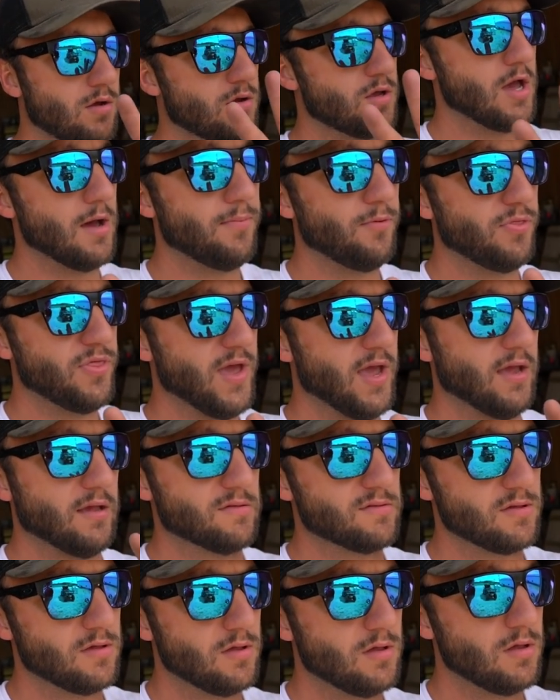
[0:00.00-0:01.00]
Couple
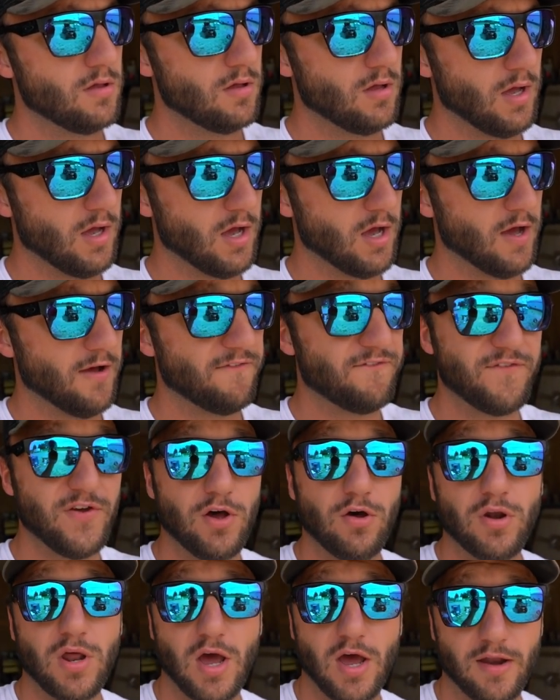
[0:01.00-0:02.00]
things.
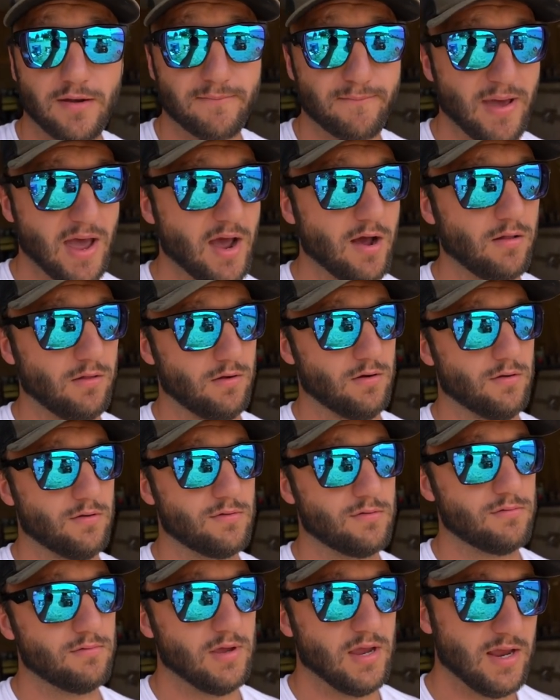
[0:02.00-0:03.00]
Field hunting
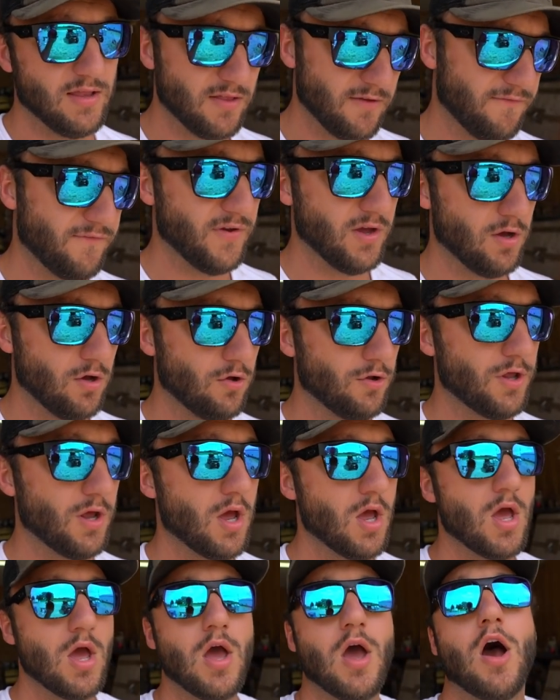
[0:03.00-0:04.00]
mallards in the field
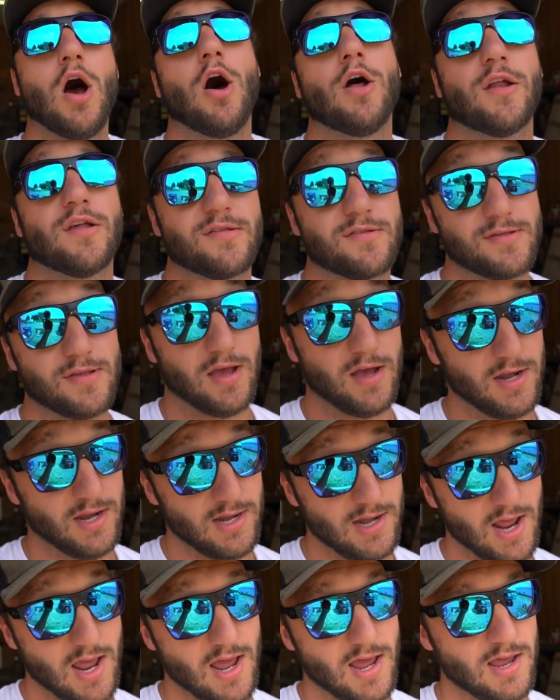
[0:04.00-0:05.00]
on a
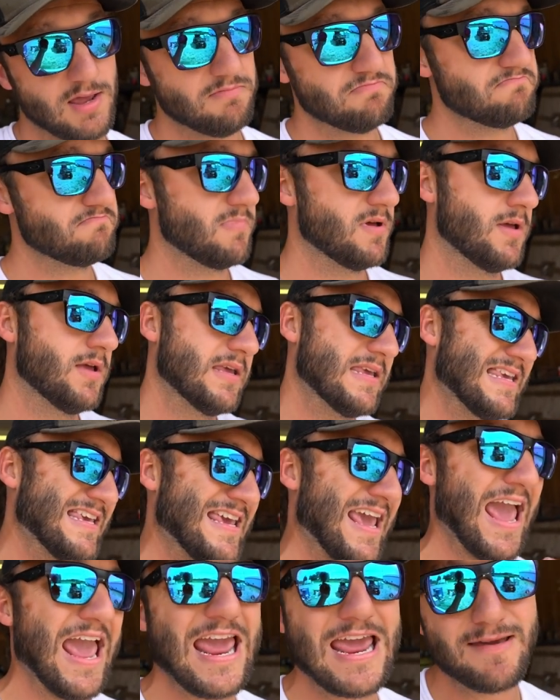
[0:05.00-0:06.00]
sunny day,
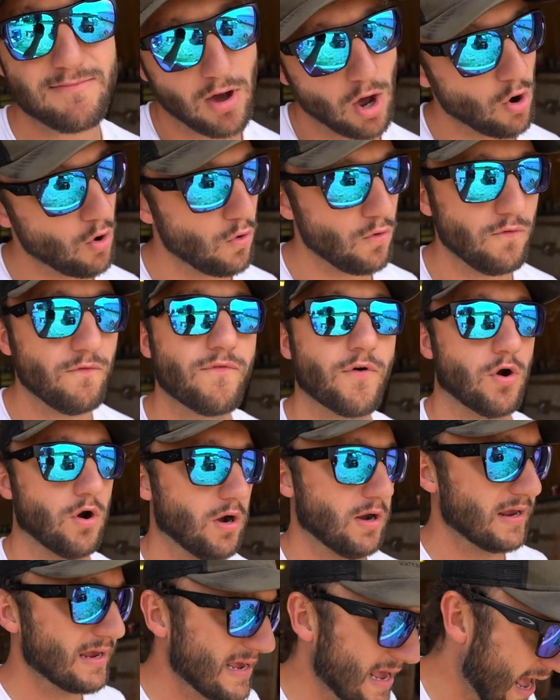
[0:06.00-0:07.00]
game
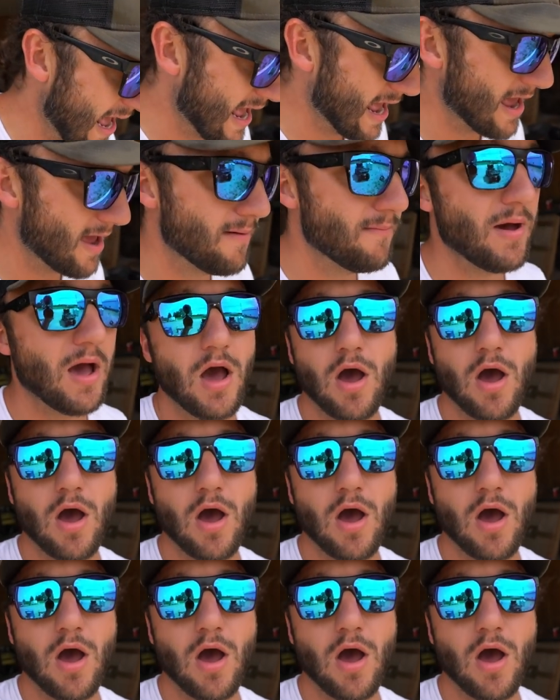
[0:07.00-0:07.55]
over. Game